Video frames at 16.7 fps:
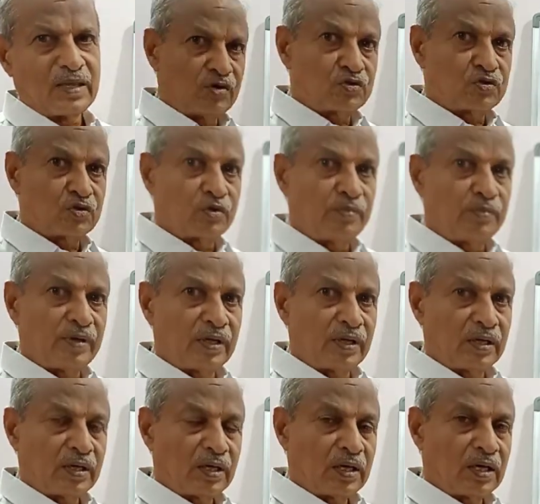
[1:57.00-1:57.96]
It should
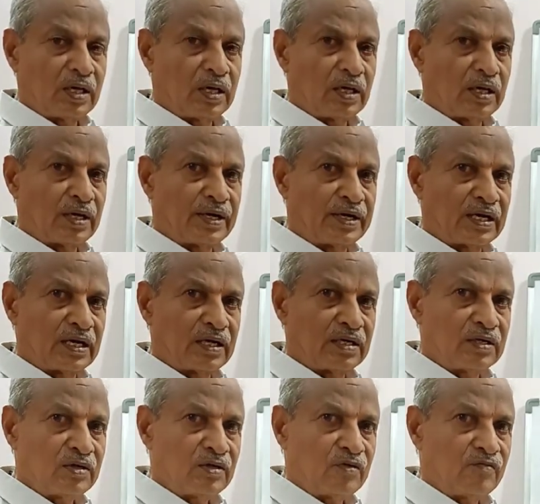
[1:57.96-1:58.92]
be
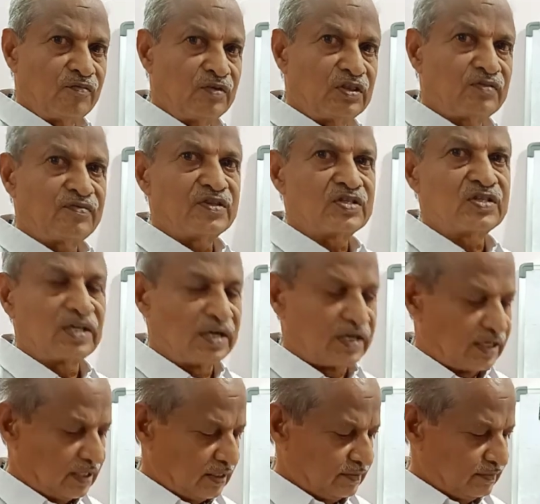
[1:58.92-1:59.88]
written with
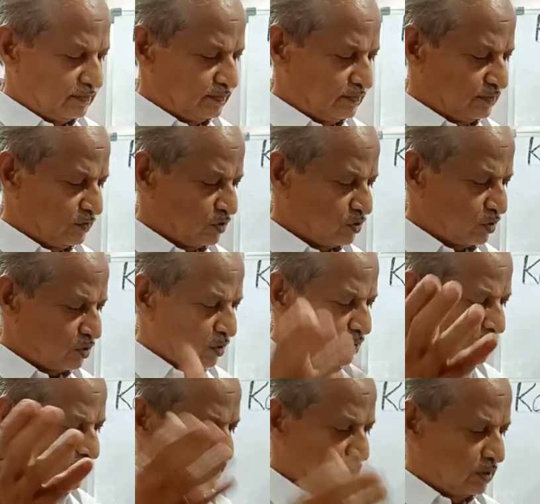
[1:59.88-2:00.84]
facility.
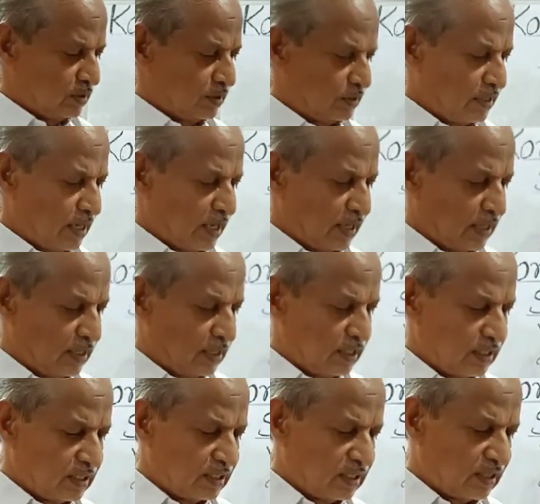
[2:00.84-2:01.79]
So, A.
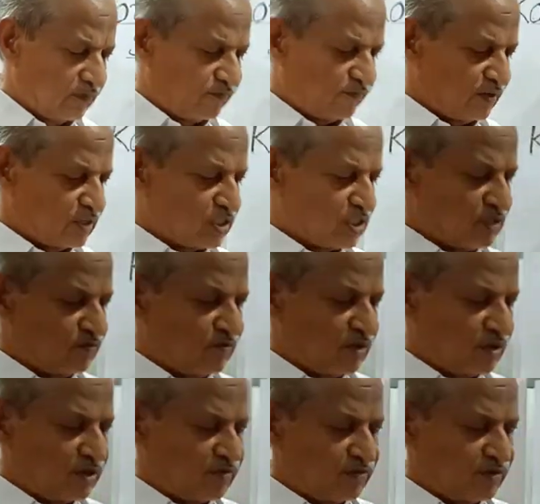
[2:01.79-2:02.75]
The first
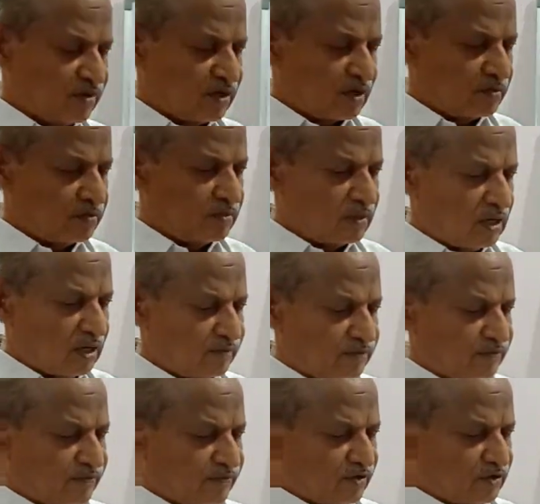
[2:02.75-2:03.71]
word form of a